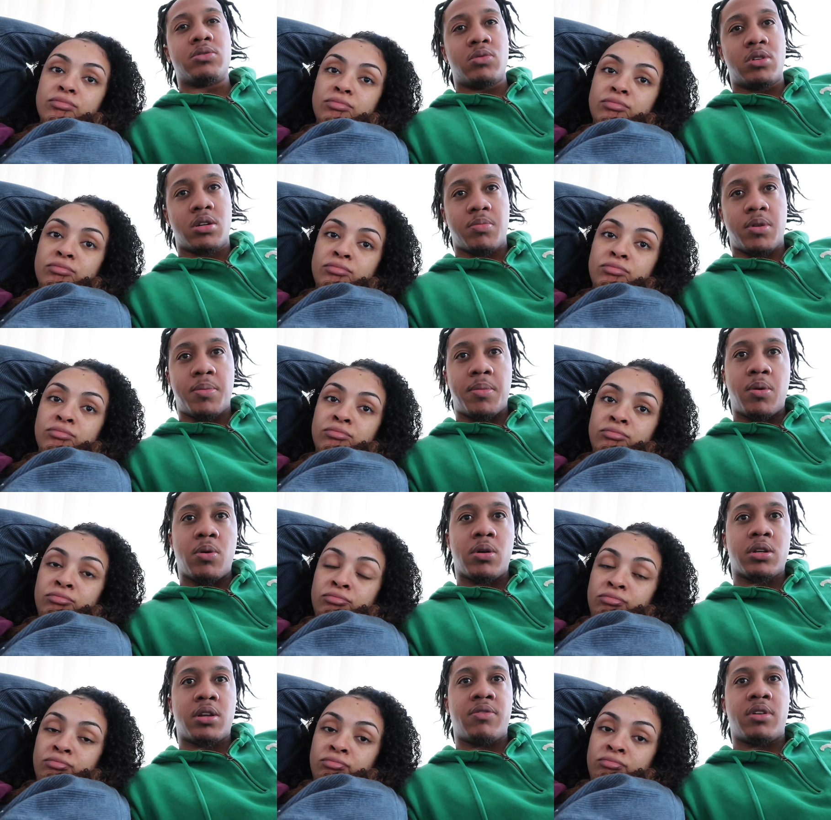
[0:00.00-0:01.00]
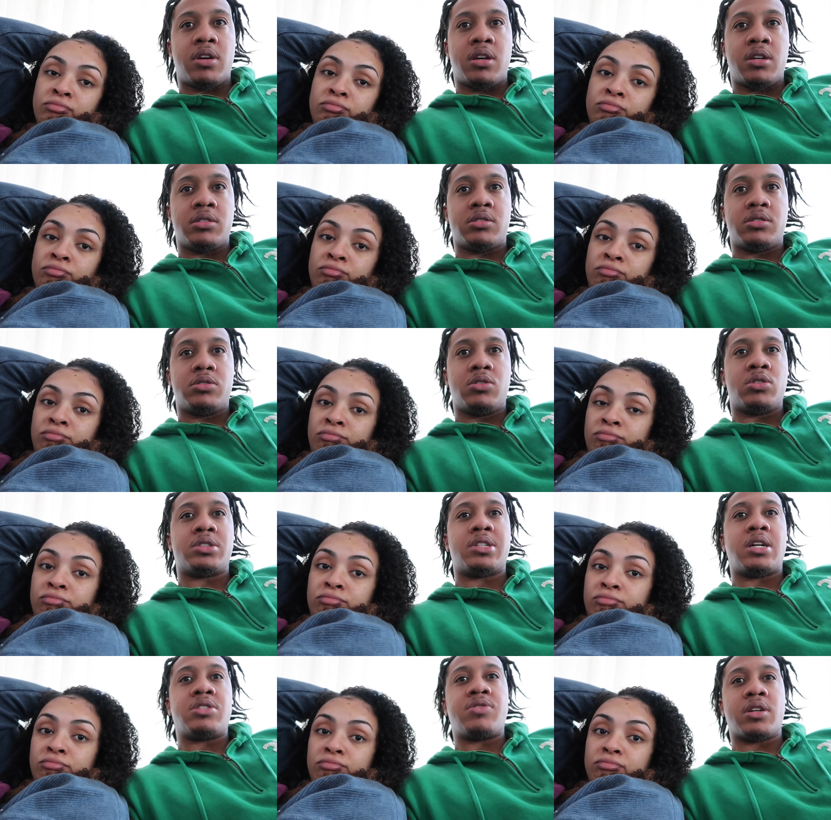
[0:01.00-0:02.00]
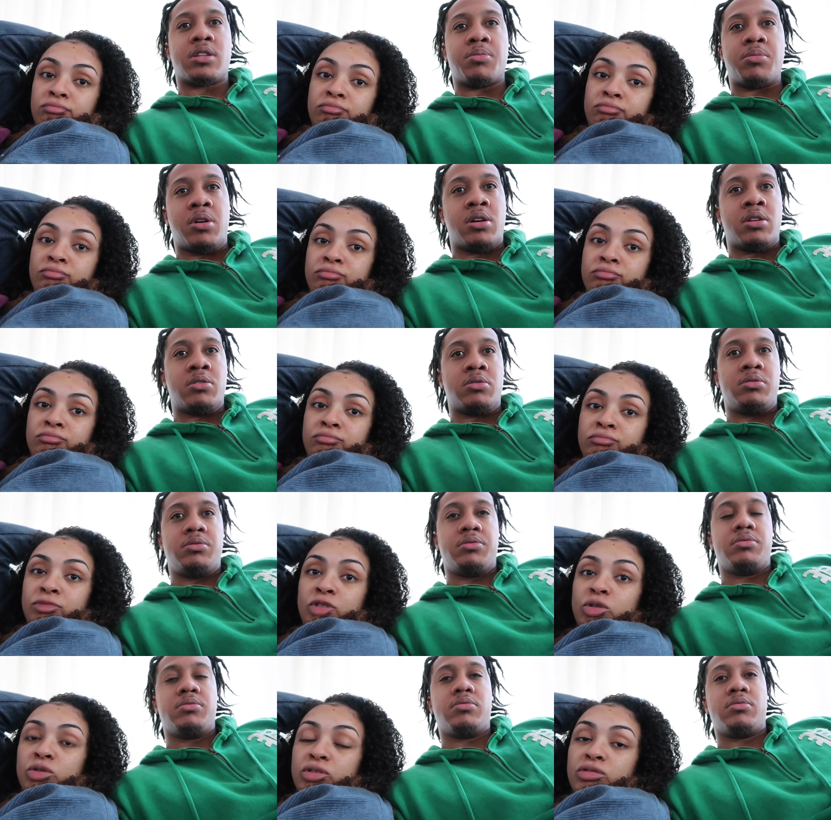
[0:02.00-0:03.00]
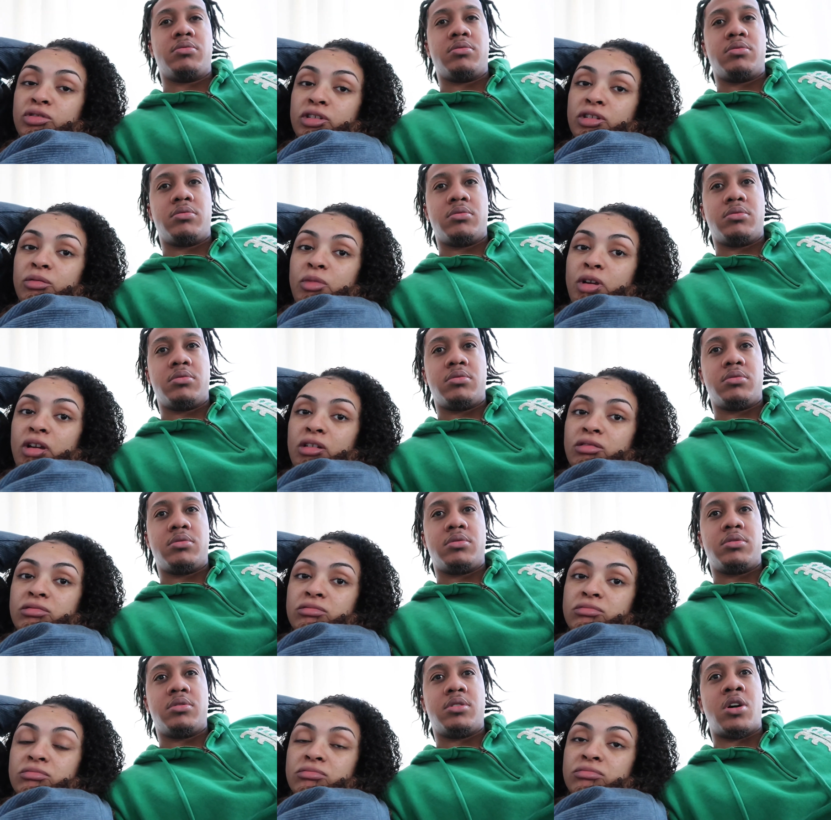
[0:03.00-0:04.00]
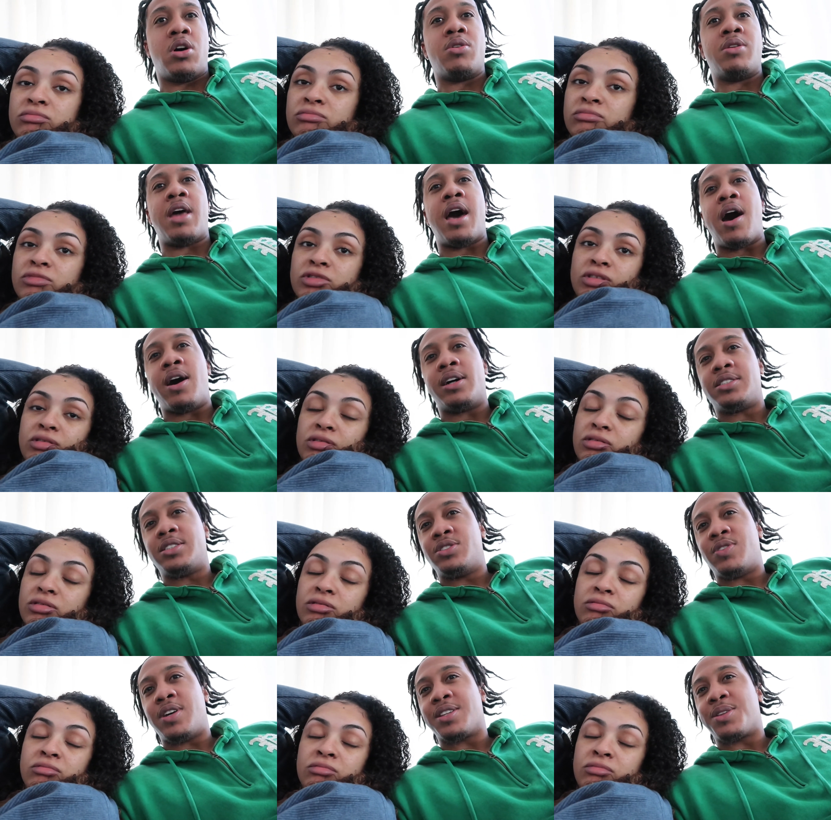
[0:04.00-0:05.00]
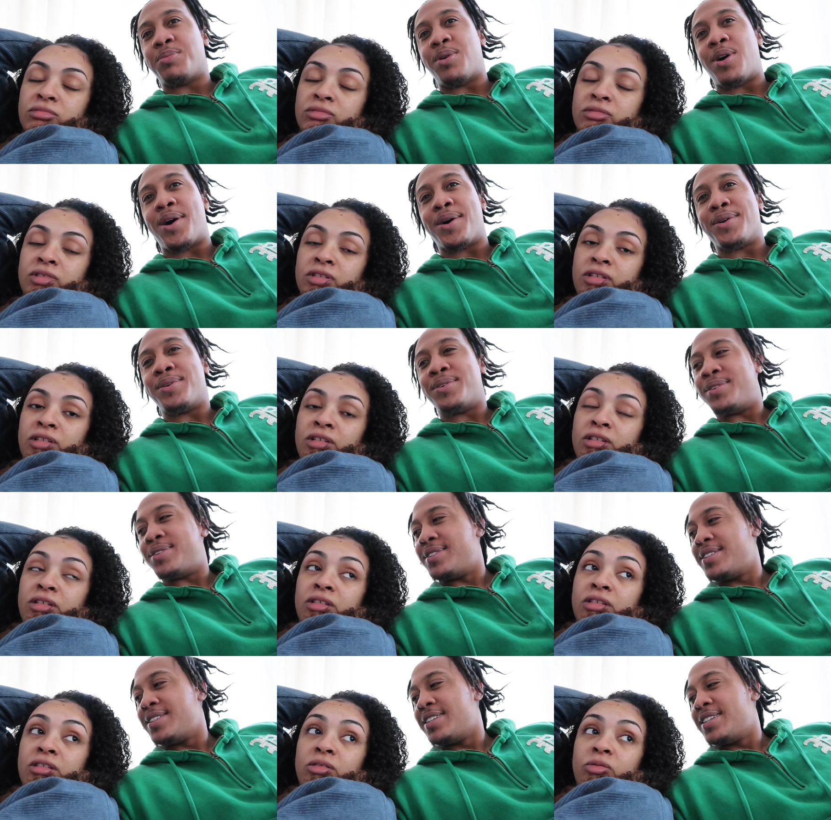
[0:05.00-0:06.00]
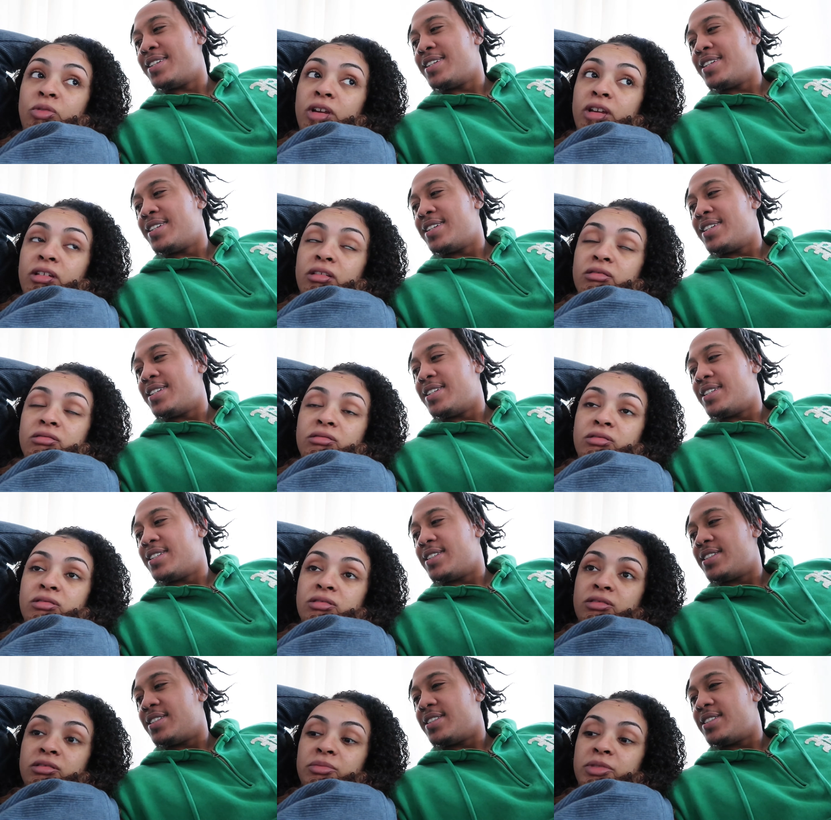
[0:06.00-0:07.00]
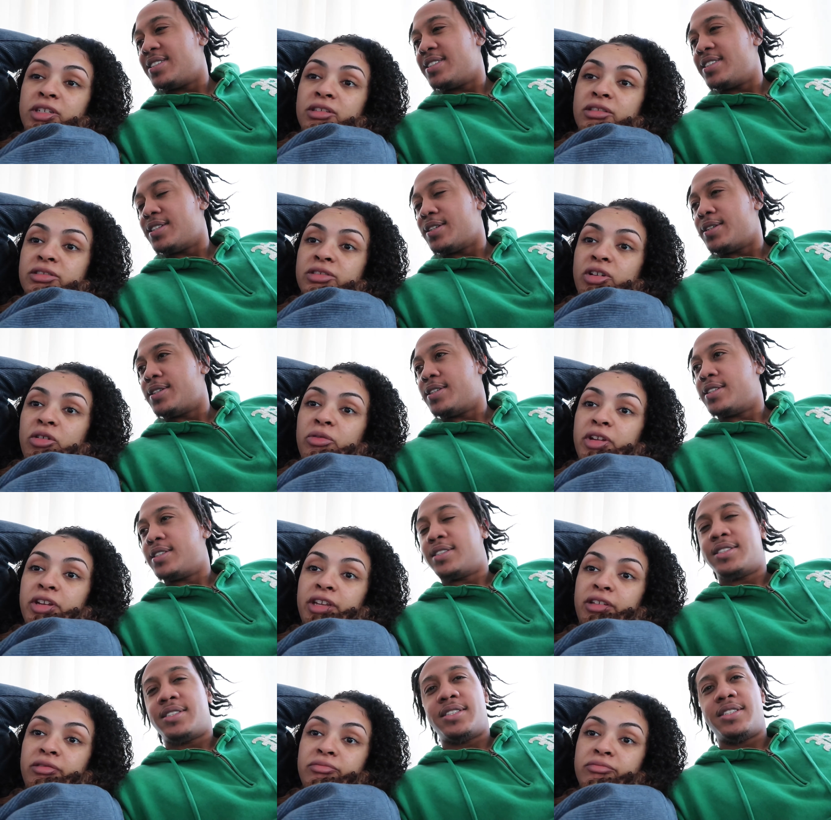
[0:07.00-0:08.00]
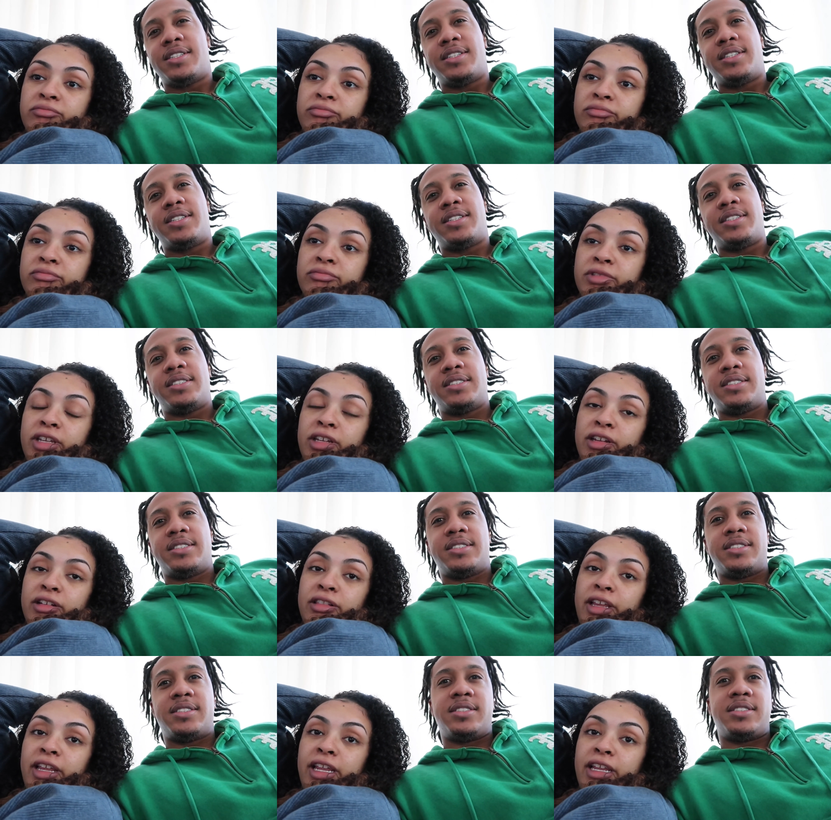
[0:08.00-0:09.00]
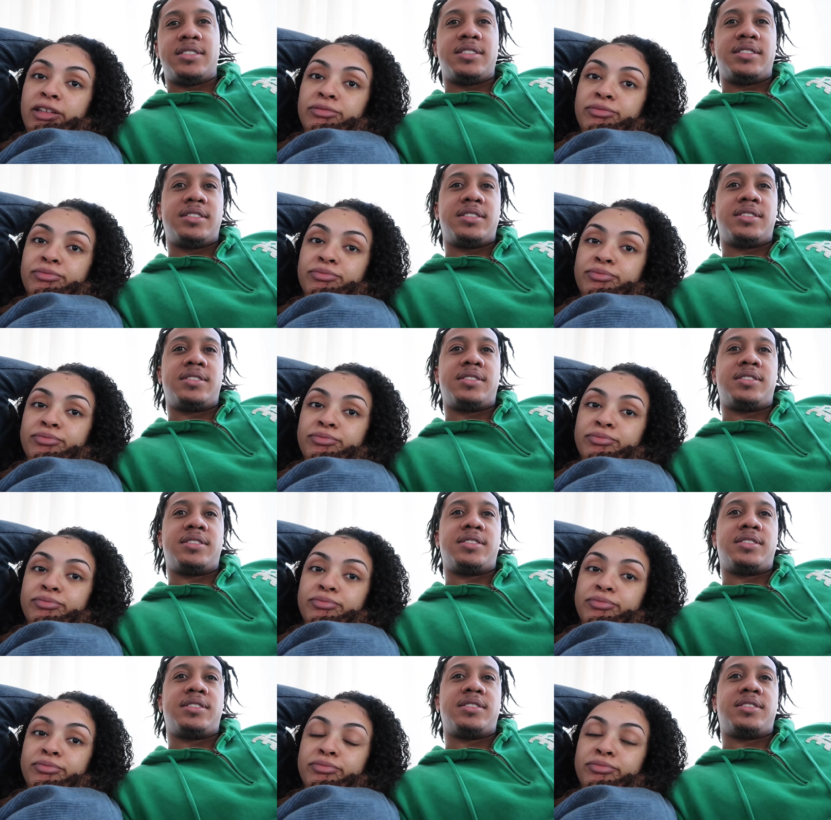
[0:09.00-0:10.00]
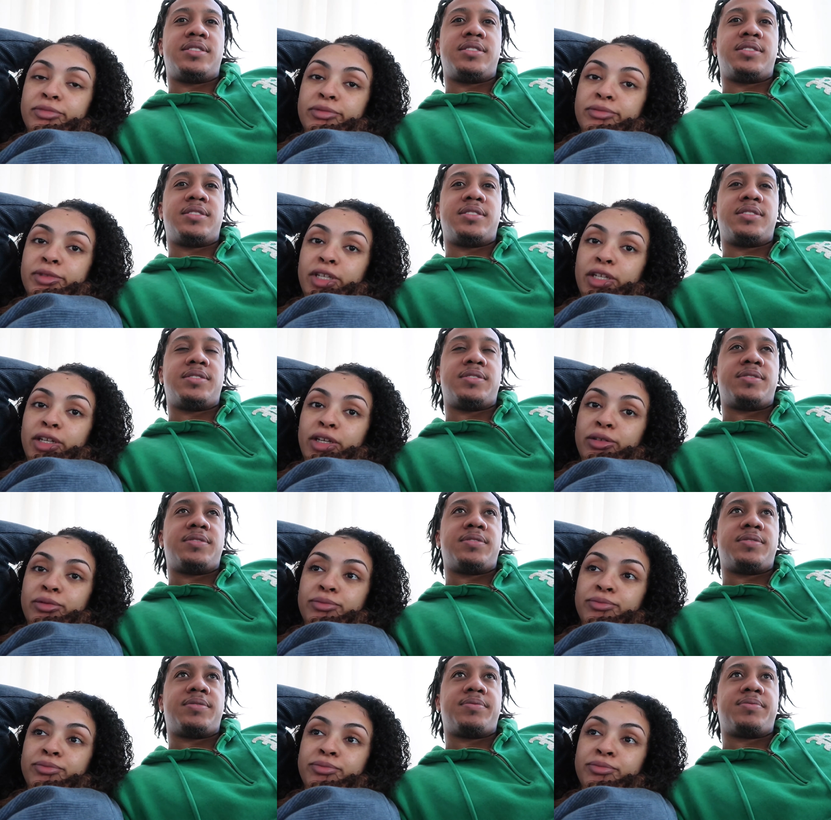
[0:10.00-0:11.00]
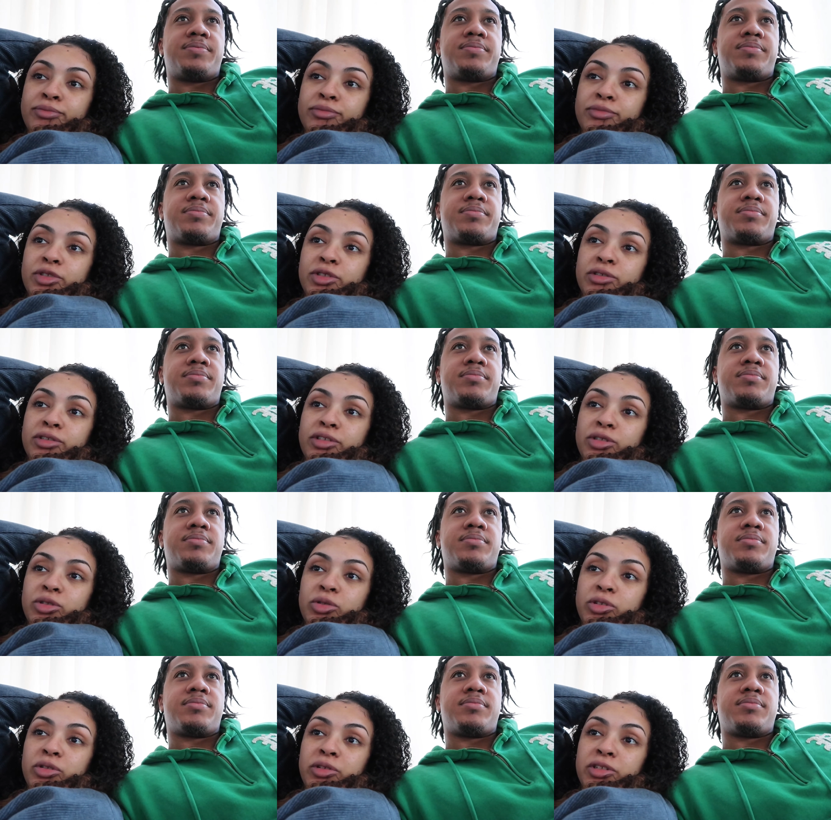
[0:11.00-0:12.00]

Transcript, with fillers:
Speaker 1: work, man. My work never ends. Or should I drink the bottle? You should drink the bottle. Oh, now I should drink the bottle.
Speaker 2: Well, I mean, it's already getting late. You know, just enjoy the